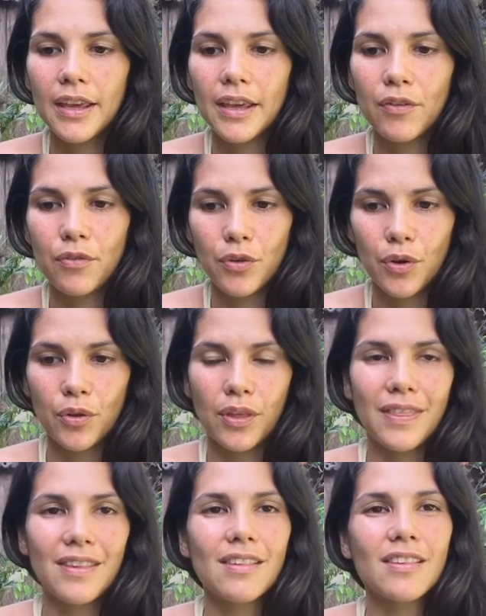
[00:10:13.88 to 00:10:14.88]
If you know
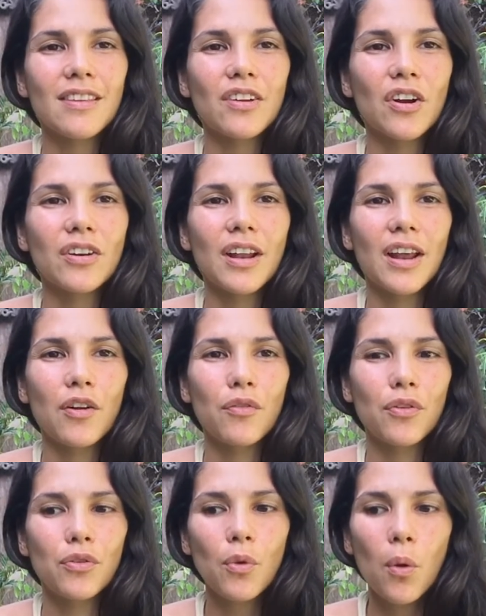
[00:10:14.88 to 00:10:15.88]
that this is the dark night of
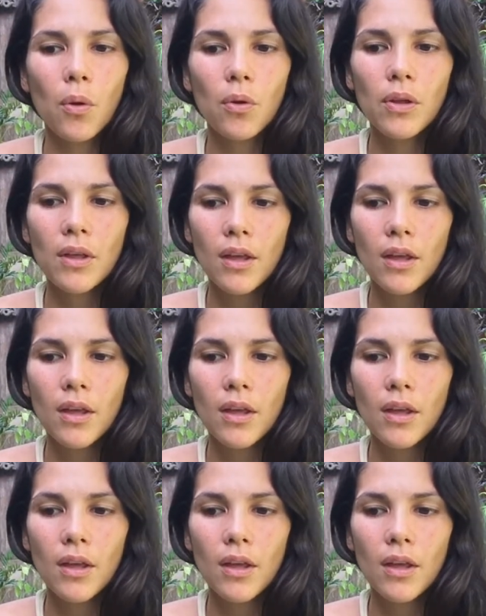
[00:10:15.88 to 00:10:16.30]
the soul,